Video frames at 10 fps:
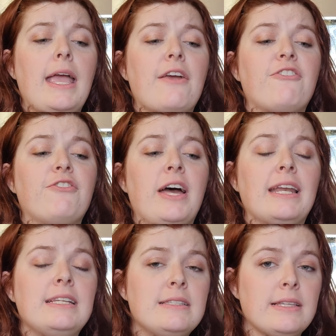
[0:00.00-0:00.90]
If
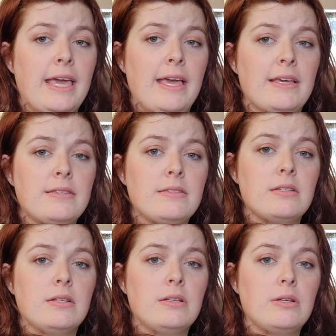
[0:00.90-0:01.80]
that is the
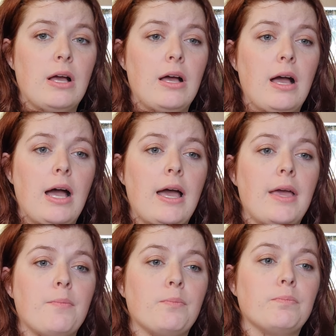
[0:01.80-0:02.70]
case,
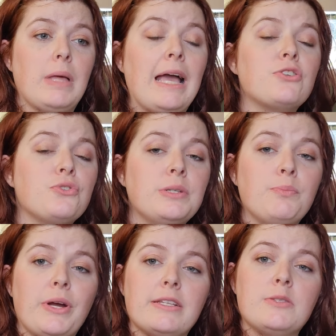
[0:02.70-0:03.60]
I'm extra
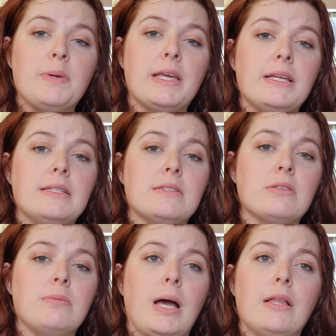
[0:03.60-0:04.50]
impressed
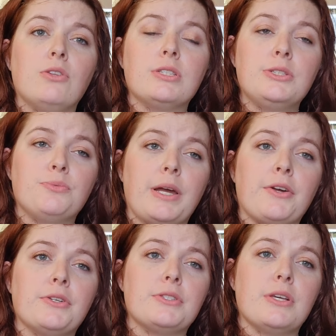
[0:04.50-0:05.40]
because I looked at
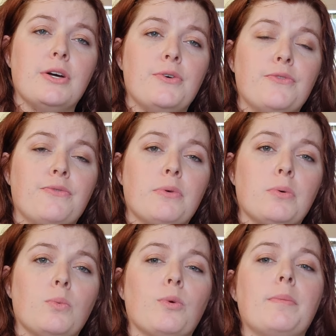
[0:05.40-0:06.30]
records of
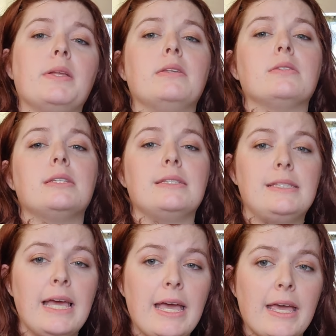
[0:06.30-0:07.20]
women
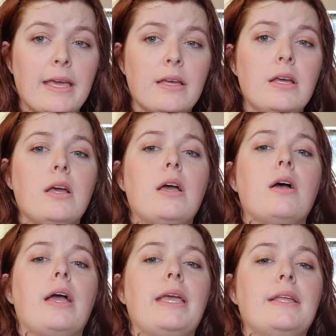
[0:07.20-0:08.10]
today
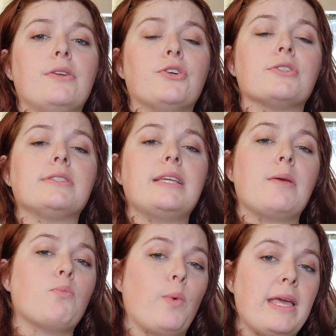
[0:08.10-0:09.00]
in her
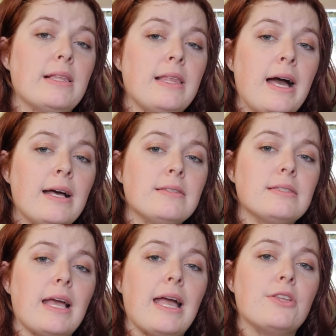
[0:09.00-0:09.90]
same weight
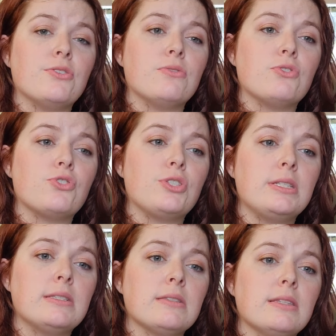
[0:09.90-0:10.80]
class, and
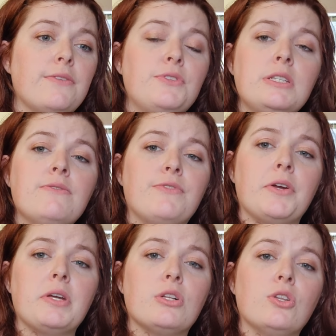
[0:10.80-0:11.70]
she's lifting
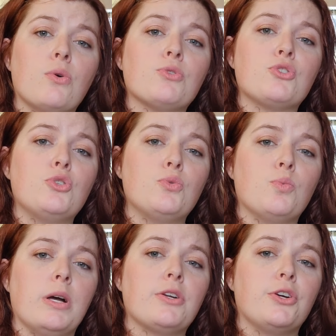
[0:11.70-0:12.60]
very close to
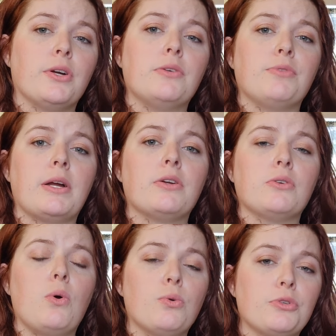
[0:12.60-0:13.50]
what current
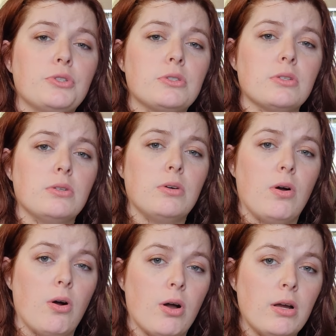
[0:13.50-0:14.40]
record holders
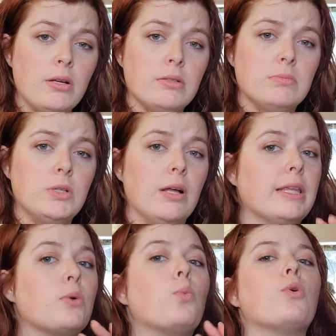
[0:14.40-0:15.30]
are.
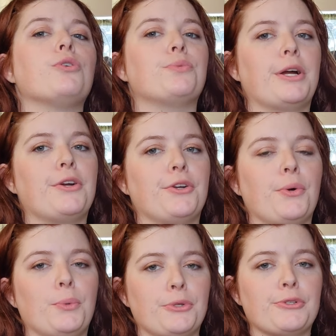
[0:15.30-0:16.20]
Not like world record
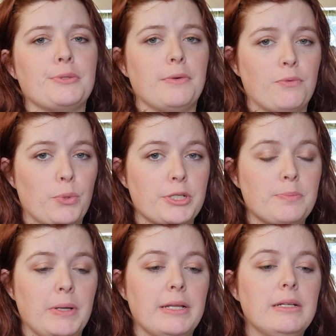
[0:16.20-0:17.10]
holders, of
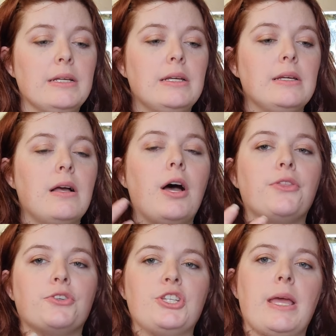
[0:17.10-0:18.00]
course, but
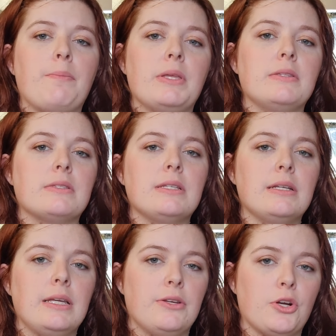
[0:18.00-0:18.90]
other champions
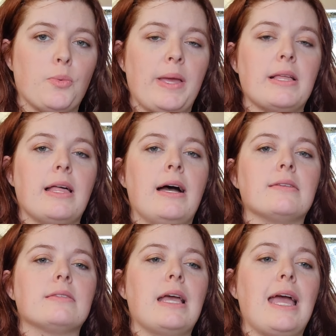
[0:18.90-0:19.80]
in her weight
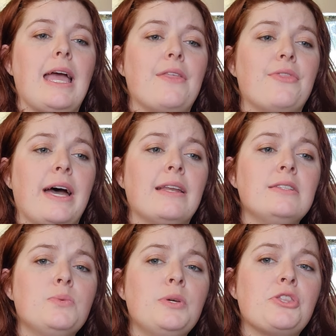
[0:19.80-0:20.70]
class, and that
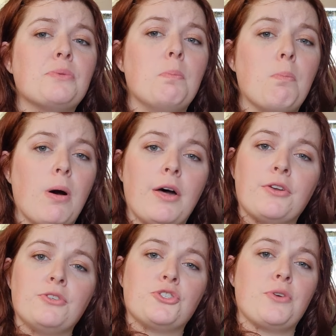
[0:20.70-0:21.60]
is with
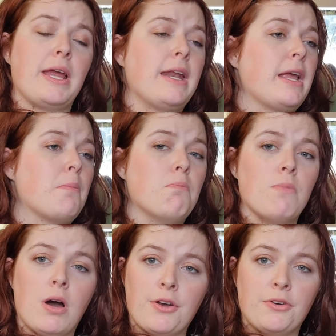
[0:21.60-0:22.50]
modern training,
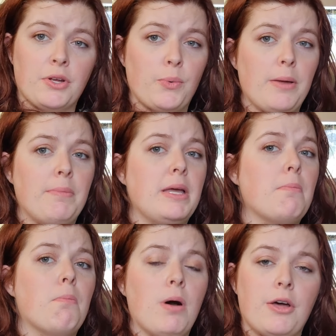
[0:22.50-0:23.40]
modern equipment,
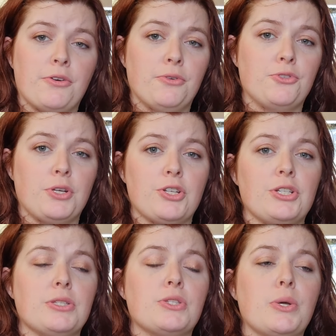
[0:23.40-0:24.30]
modern
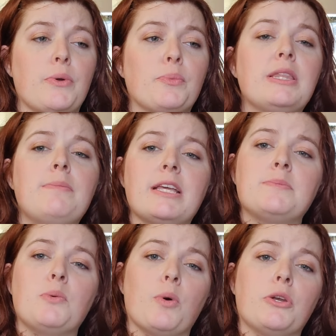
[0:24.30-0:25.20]
nutrition. So it really
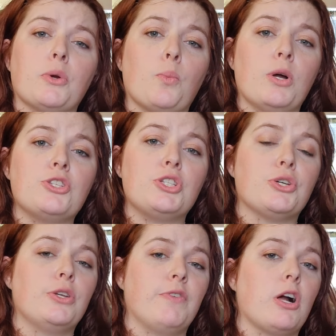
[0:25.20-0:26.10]
makes me wonder what
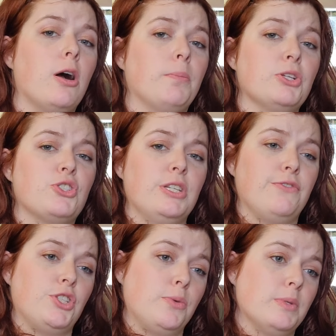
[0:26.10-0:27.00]
she could have accomplished
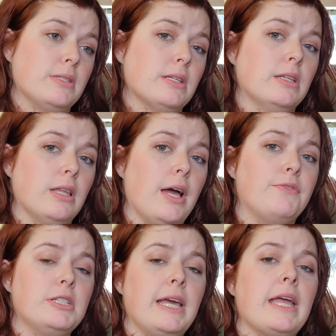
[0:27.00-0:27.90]
if she was
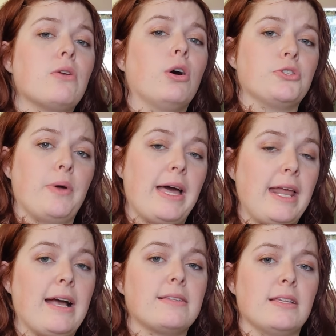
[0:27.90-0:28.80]
alive today and also
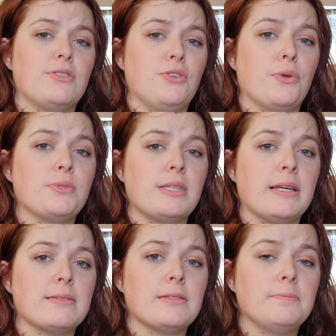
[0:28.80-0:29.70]
had access to those
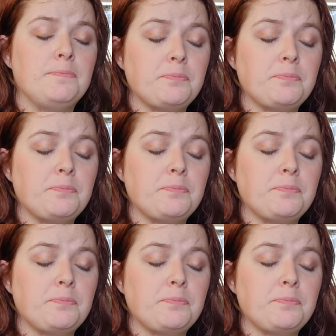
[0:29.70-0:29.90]
things.